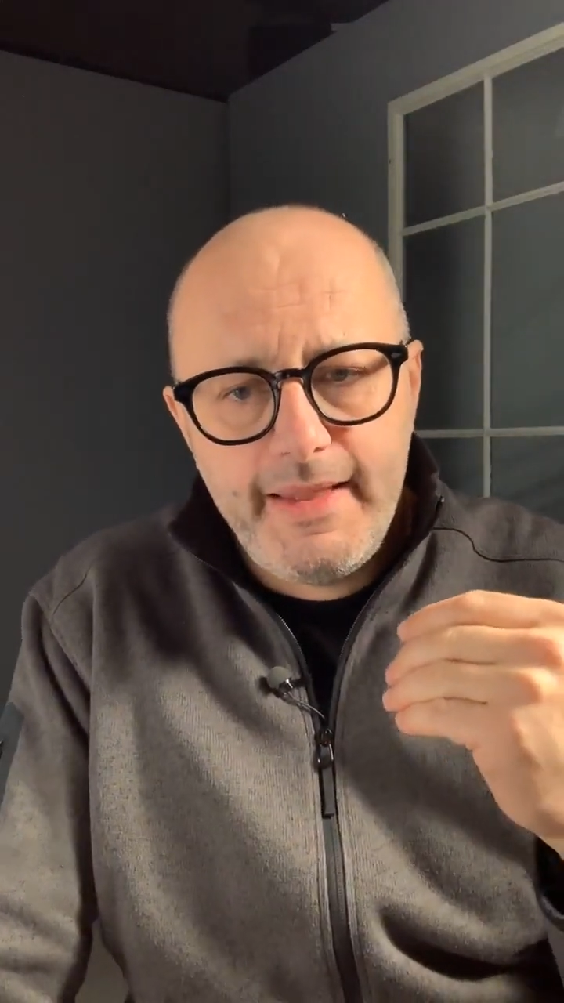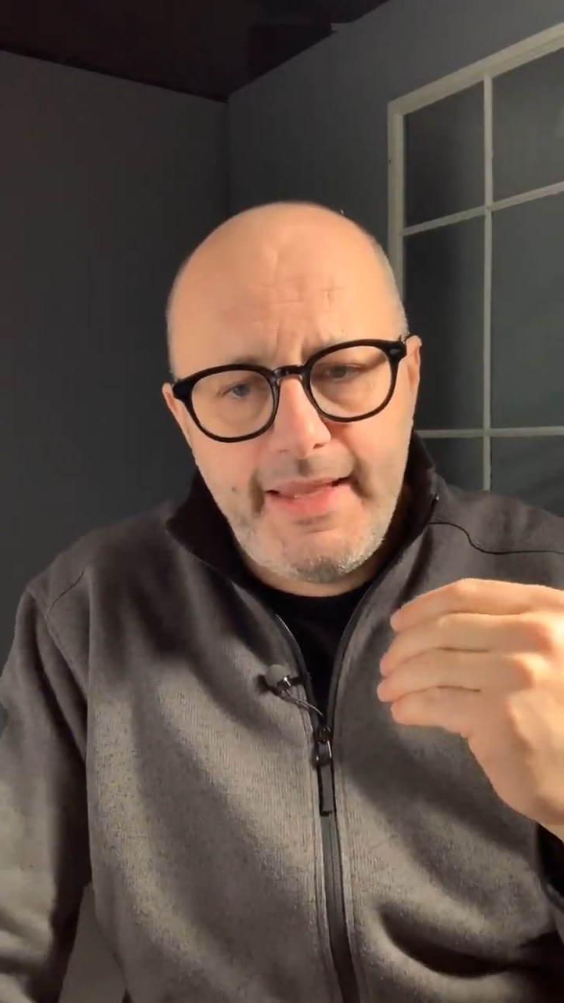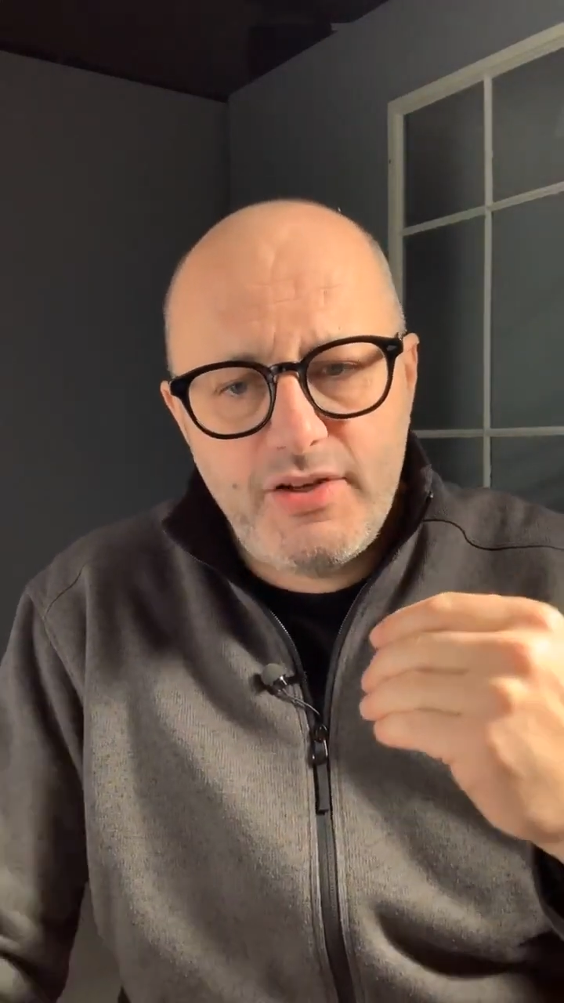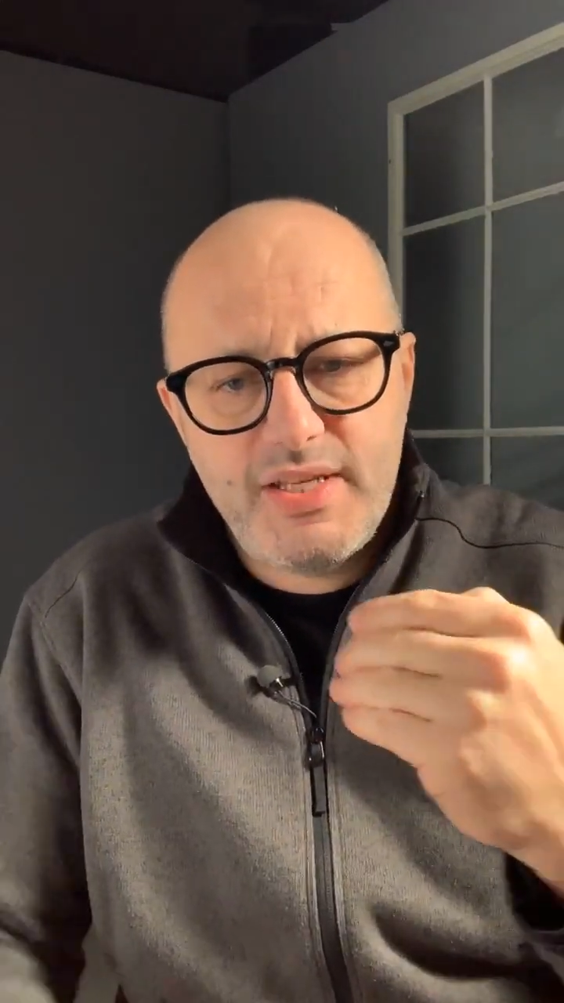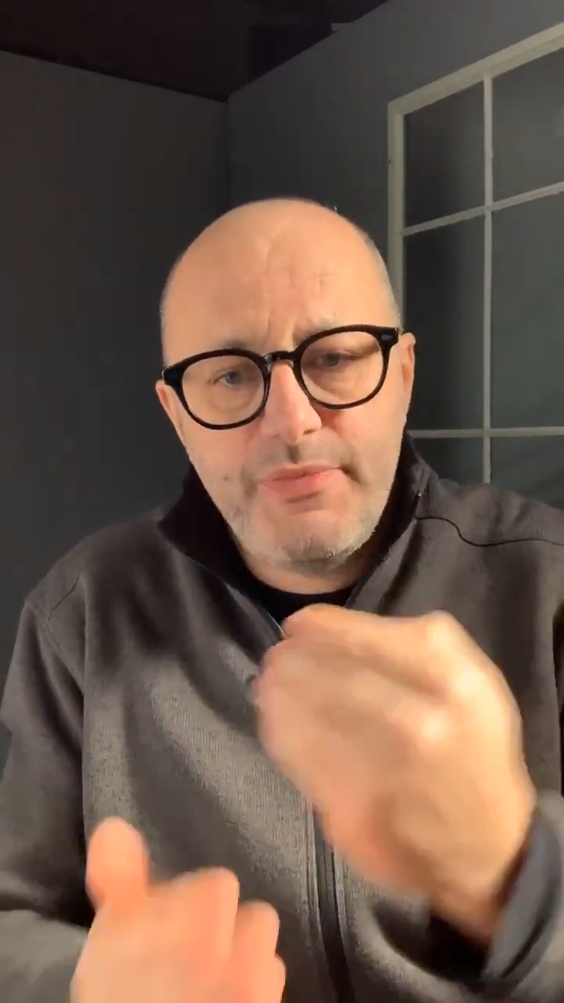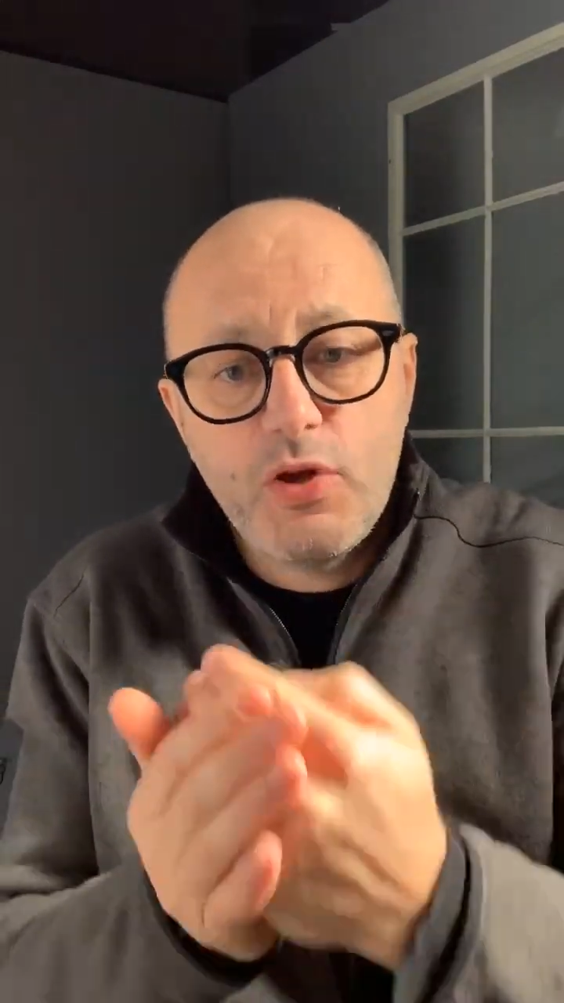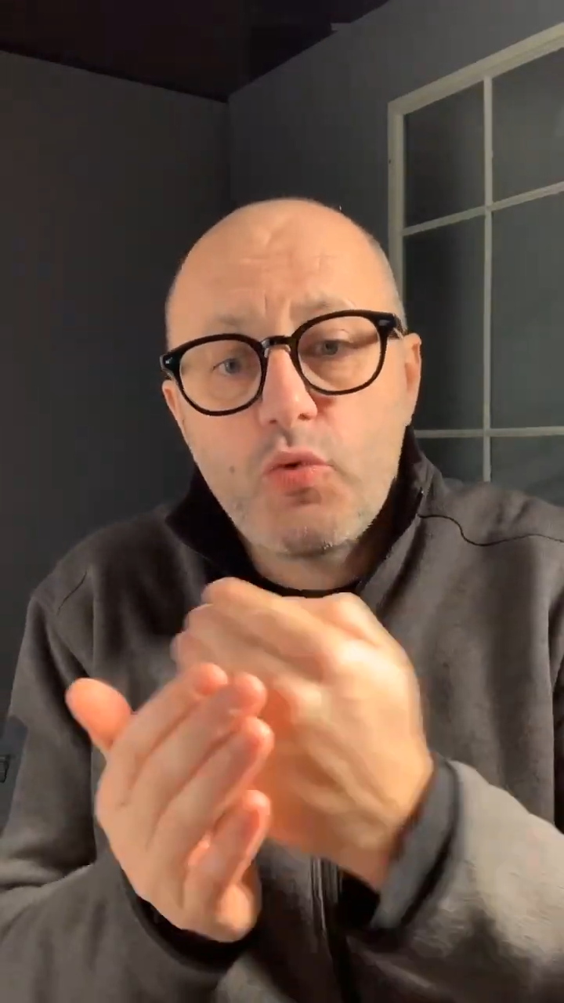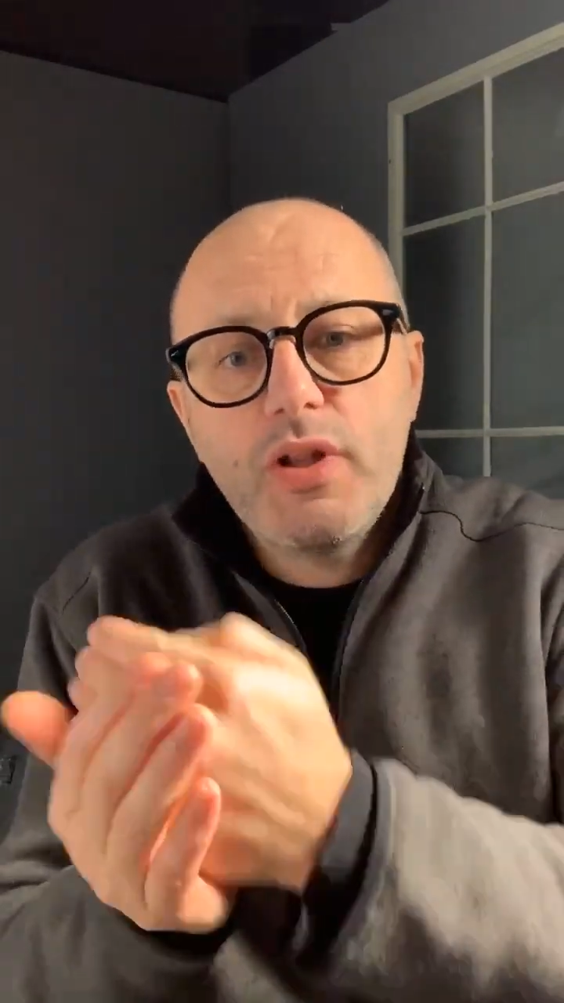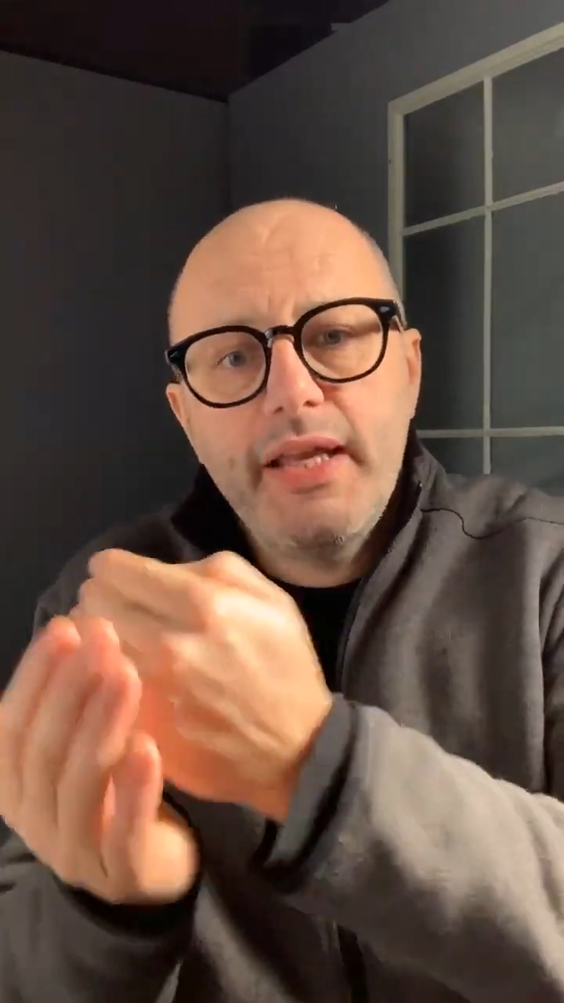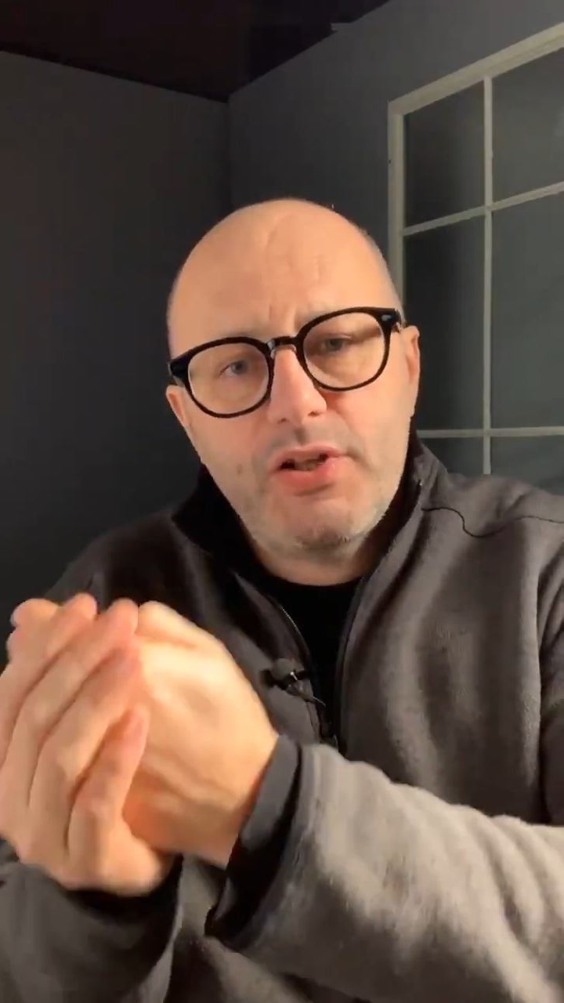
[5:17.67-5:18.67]
there's something
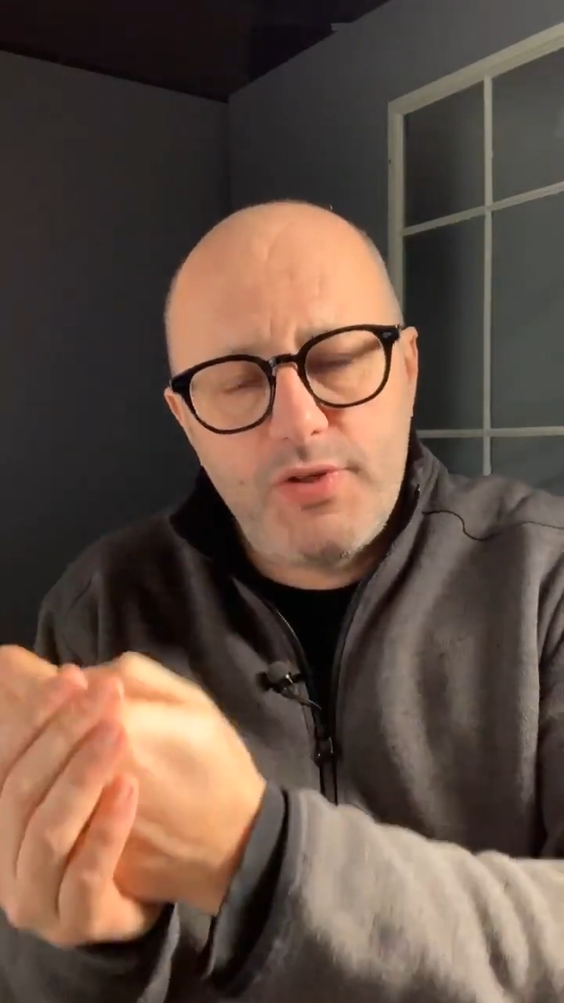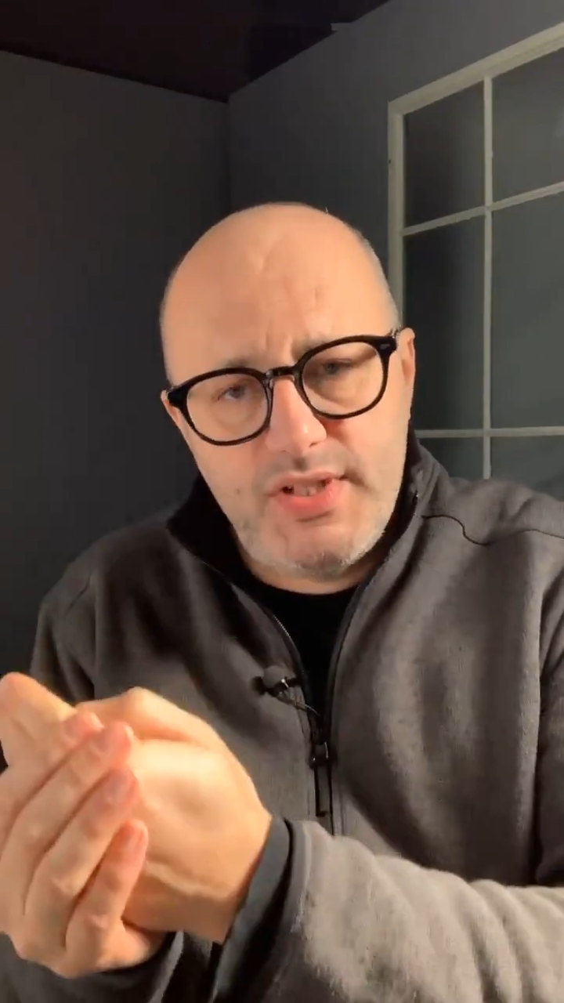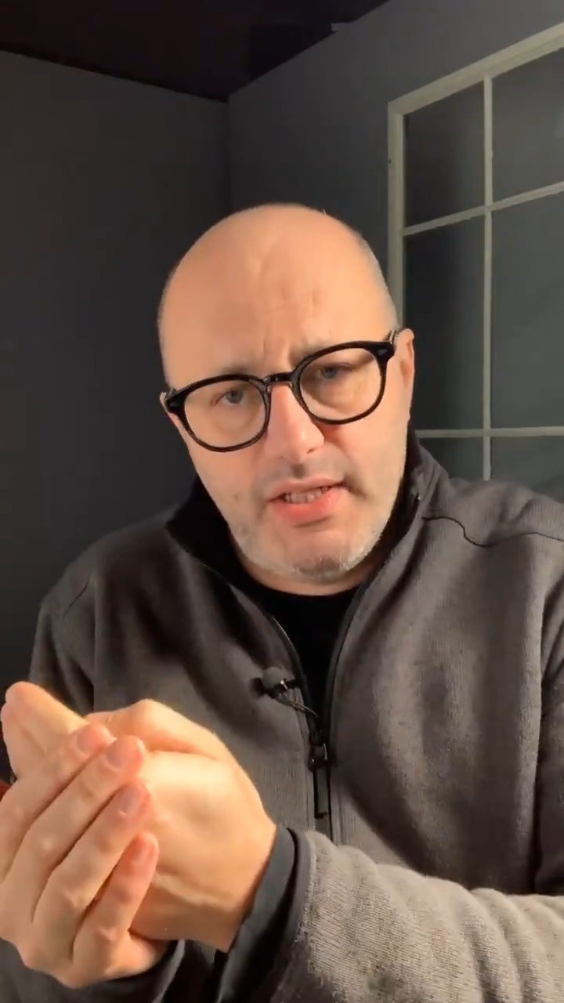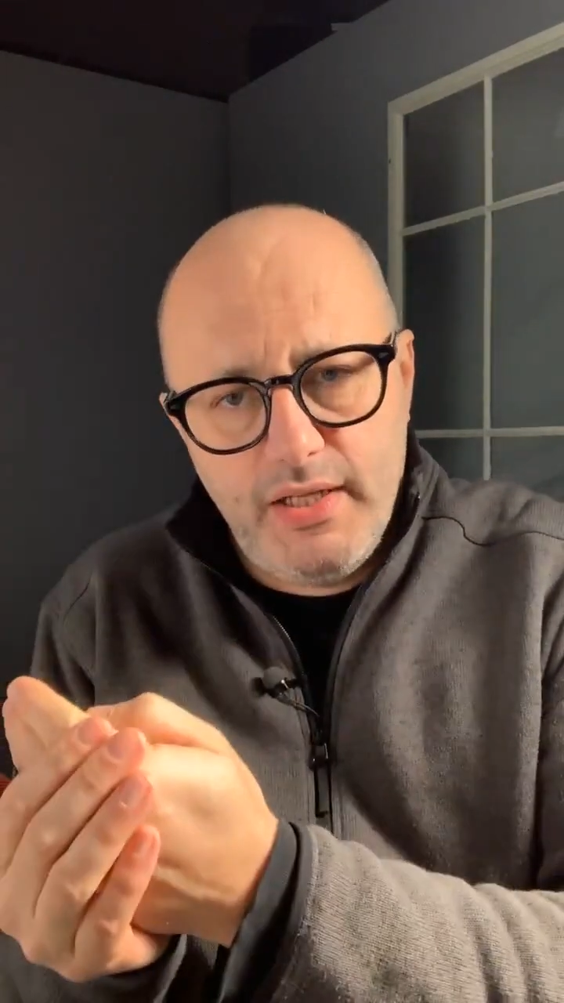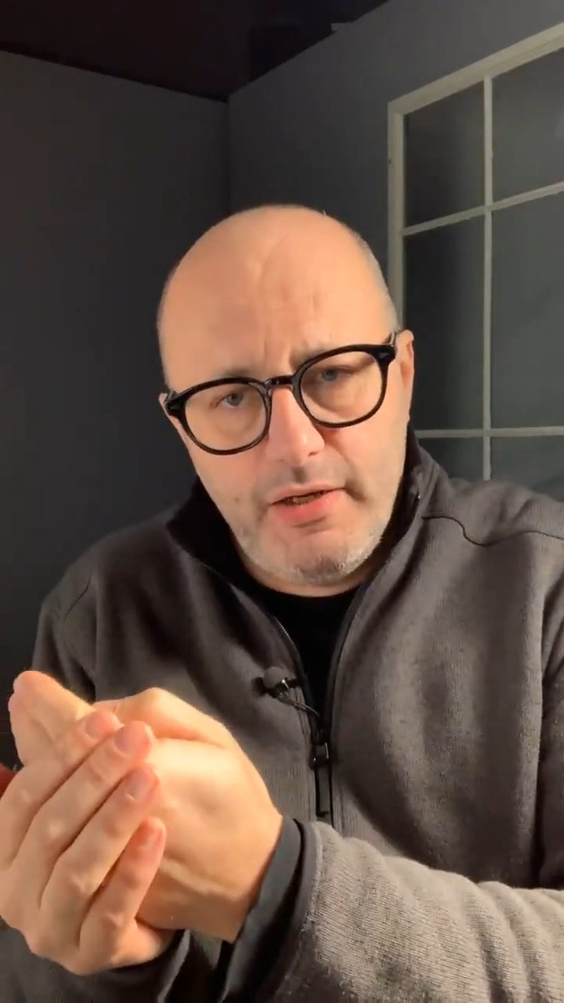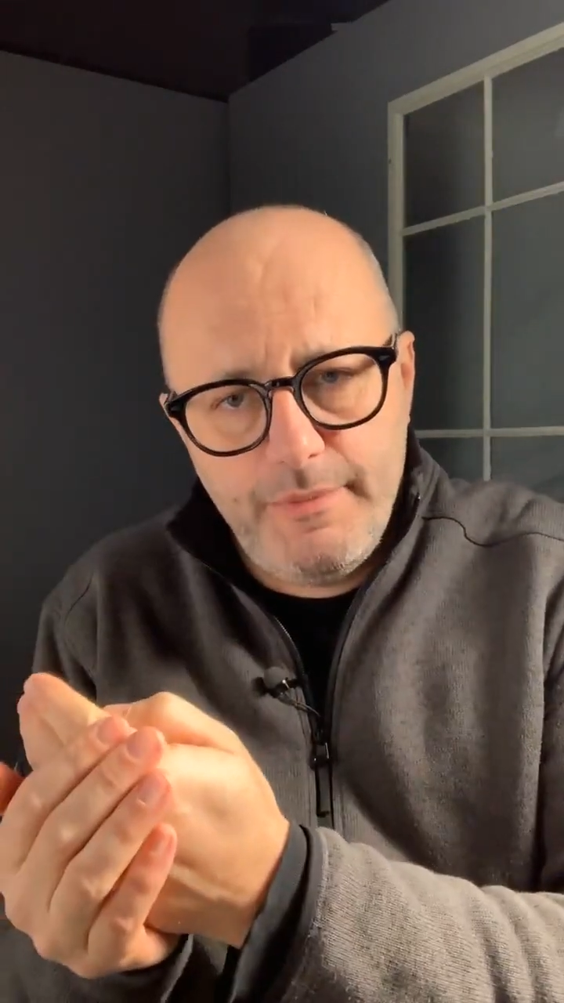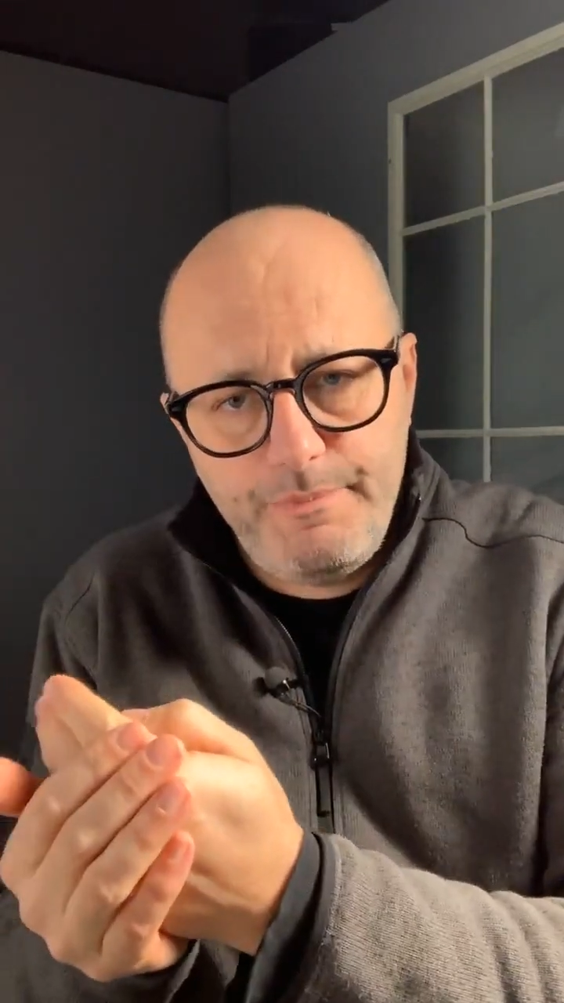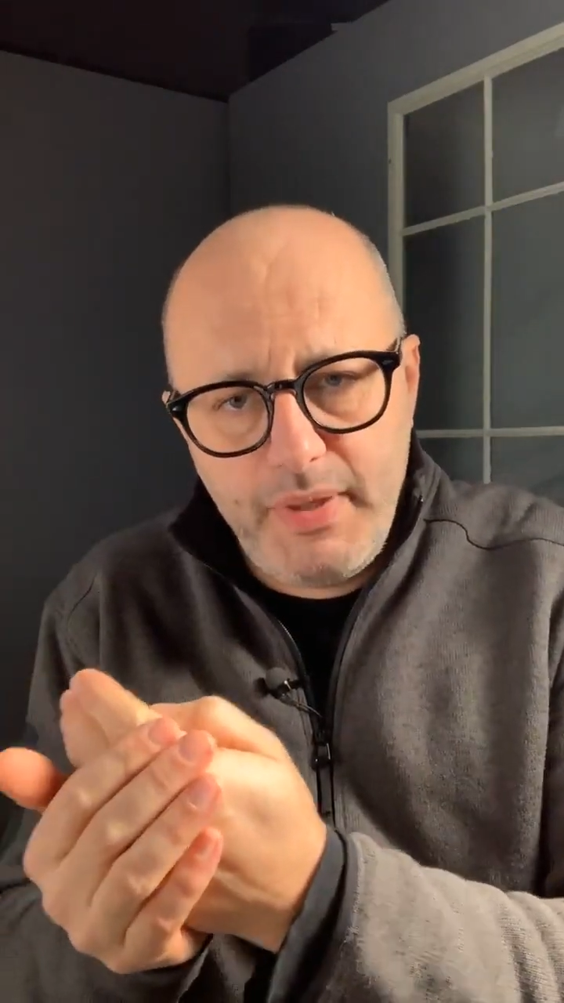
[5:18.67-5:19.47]
really interesting there.